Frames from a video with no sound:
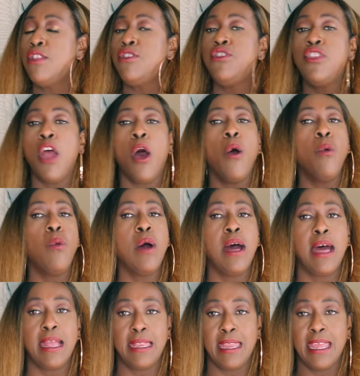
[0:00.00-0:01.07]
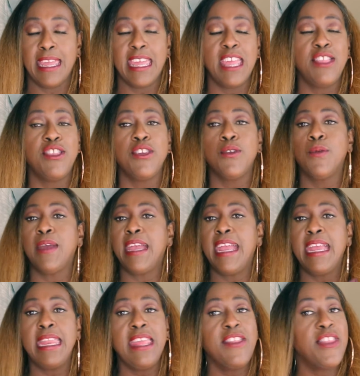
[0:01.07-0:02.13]
No one can do
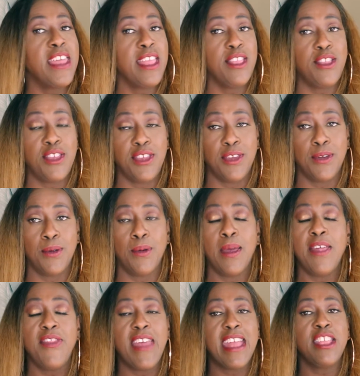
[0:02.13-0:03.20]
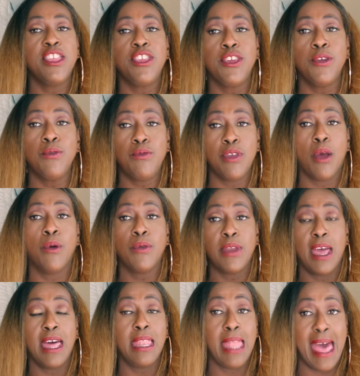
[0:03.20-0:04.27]
anything to you that you
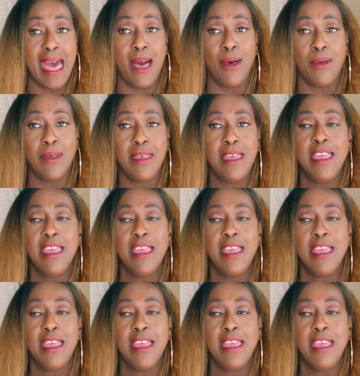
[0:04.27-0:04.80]
don't allow.